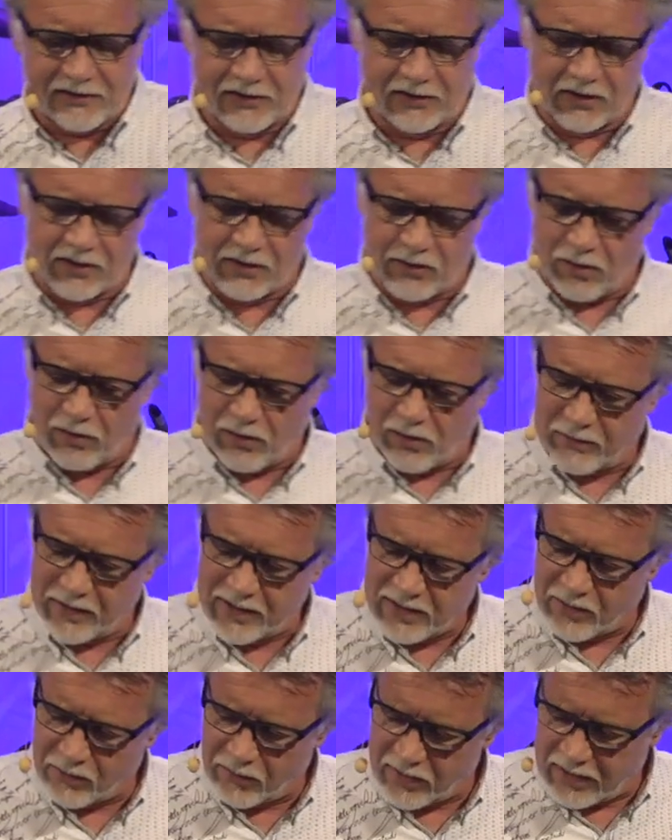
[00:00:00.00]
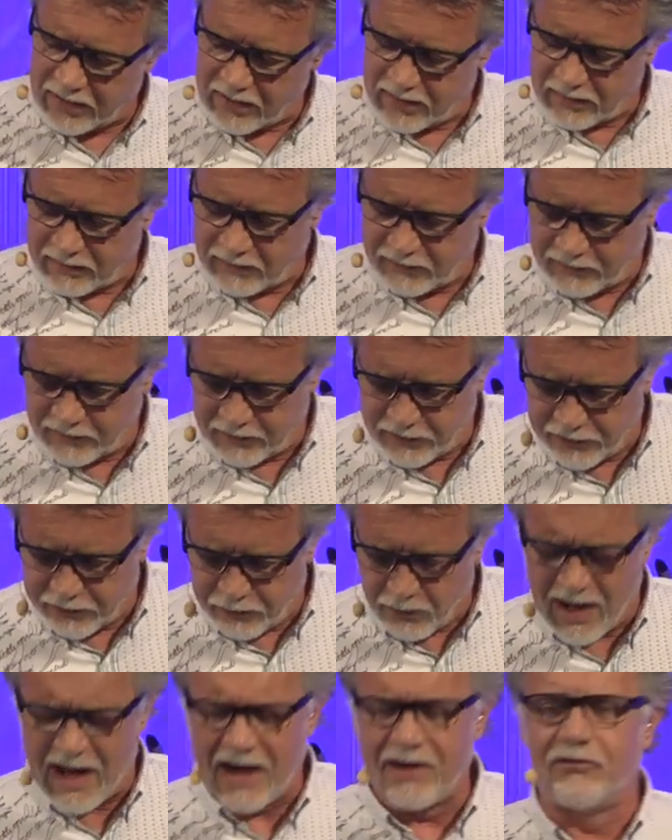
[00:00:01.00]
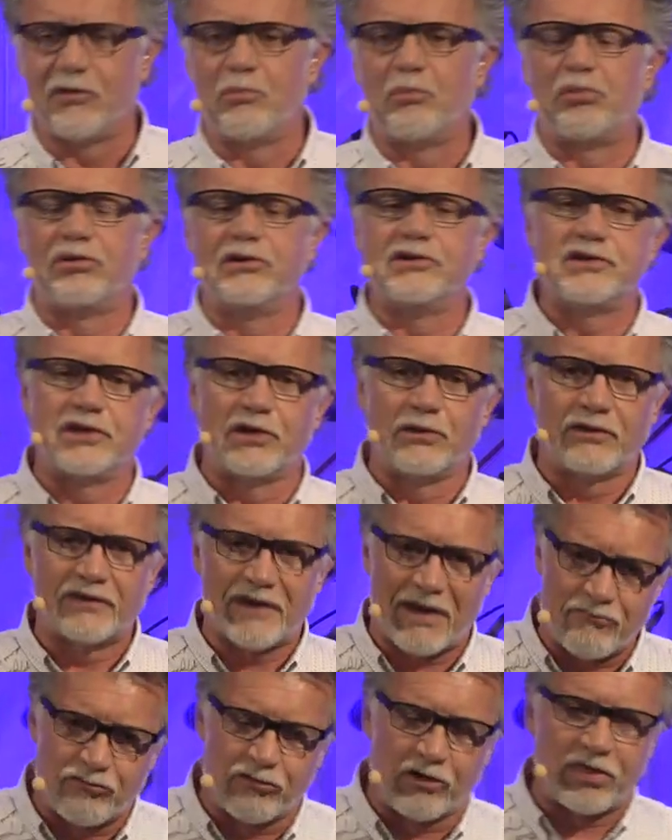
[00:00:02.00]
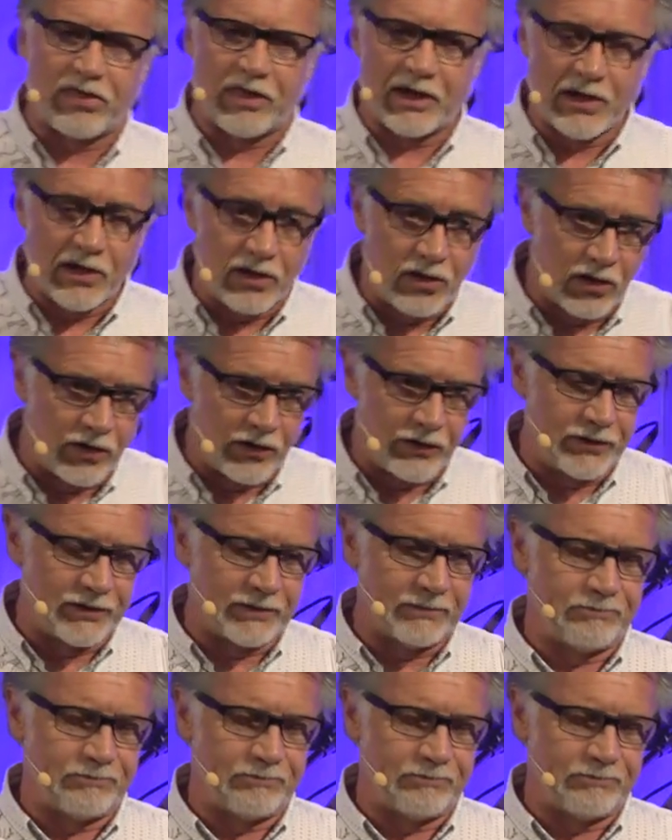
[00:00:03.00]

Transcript: are the core ingredients that drive and produce everything good.